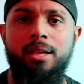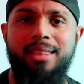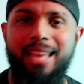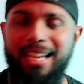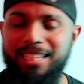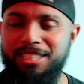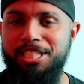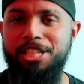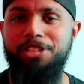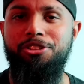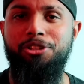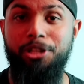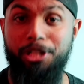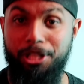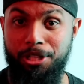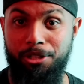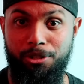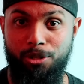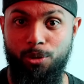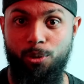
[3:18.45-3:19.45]
that's neither
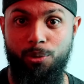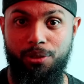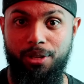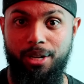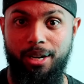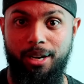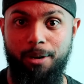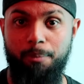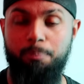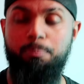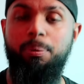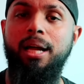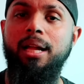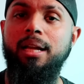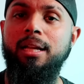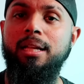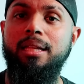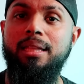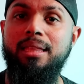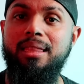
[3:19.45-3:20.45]
here nor there.
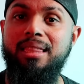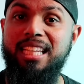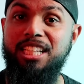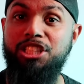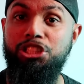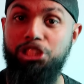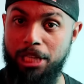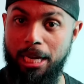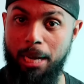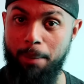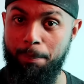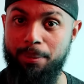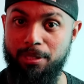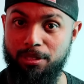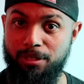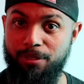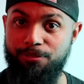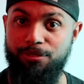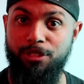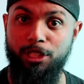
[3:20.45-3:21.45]
But these
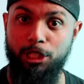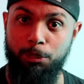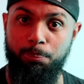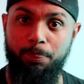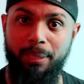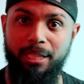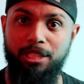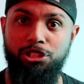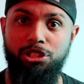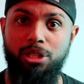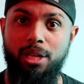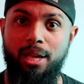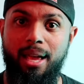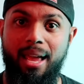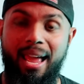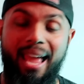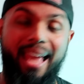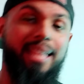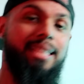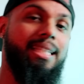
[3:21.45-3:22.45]
champions of free speech
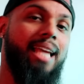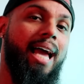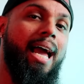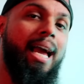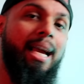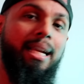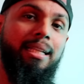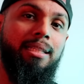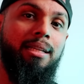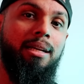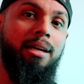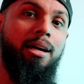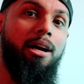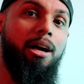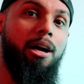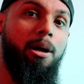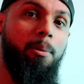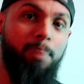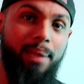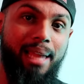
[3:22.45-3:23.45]
attacked
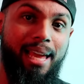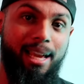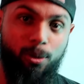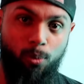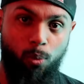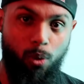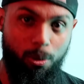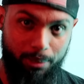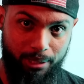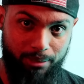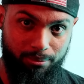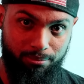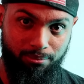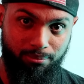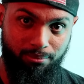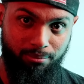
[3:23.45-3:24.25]
a black woman